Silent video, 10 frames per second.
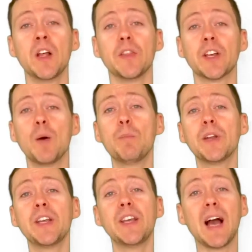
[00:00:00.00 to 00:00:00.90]
the
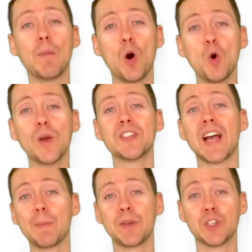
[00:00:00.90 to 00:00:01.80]
company I'm always
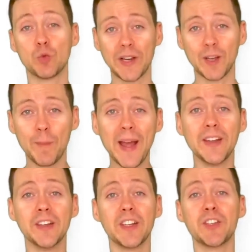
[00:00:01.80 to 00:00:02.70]
happy to
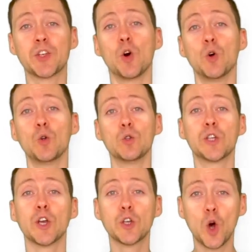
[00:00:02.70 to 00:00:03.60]
recommend is called
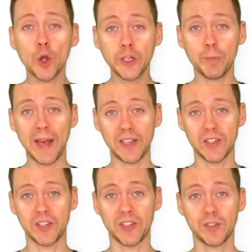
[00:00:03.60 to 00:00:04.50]

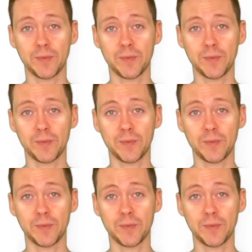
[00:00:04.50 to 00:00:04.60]
Coinbase.